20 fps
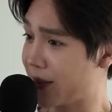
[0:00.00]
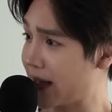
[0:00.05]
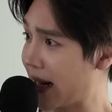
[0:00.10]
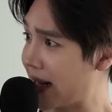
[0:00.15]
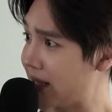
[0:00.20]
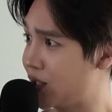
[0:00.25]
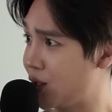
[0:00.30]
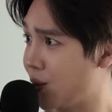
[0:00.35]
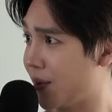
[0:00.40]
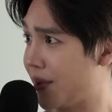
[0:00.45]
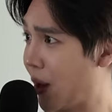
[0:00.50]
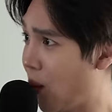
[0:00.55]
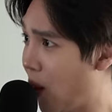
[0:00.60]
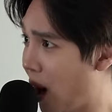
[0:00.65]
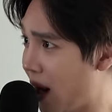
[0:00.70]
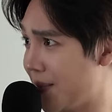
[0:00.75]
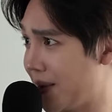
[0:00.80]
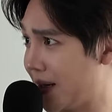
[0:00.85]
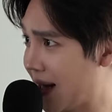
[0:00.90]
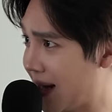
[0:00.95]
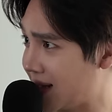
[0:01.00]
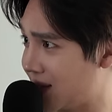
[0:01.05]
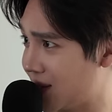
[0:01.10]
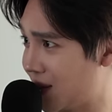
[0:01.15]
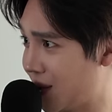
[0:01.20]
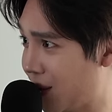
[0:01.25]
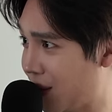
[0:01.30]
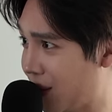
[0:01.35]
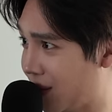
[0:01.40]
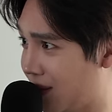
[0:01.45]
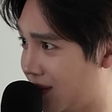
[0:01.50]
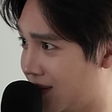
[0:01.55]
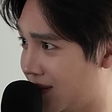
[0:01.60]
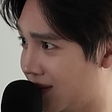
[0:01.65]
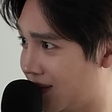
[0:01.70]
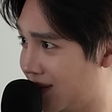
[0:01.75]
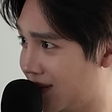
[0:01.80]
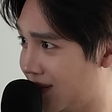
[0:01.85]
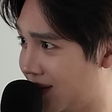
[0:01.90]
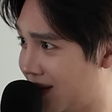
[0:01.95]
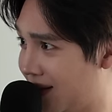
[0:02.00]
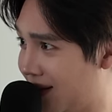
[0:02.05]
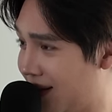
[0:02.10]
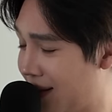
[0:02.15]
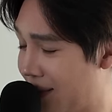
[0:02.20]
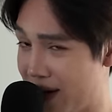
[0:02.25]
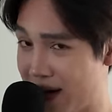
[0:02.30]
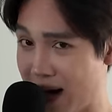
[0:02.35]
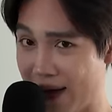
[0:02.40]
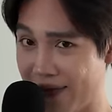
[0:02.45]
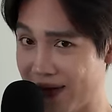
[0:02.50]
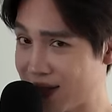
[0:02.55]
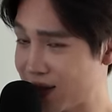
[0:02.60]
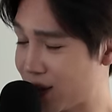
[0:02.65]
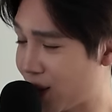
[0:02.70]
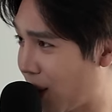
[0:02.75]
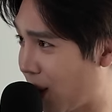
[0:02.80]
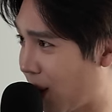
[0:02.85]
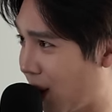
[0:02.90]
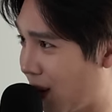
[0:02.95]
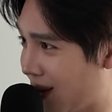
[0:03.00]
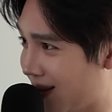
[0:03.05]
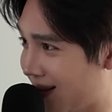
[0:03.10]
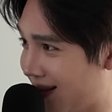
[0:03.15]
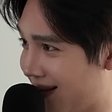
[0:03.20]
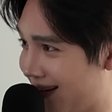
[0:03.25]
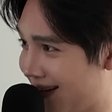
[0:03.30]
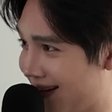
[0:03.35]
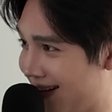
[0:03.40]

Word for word: they'll be nice to you when they want to be nice to you, but not this girl.